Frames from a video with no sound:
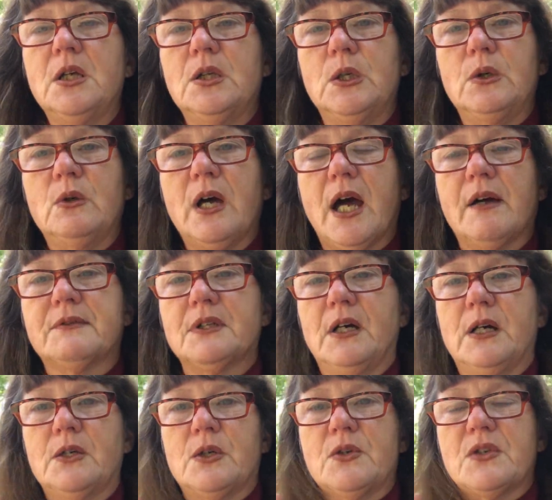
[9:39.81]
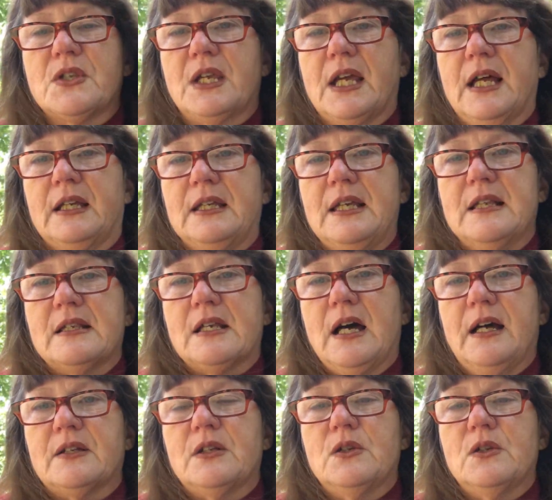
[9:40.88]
You have to understand, He's got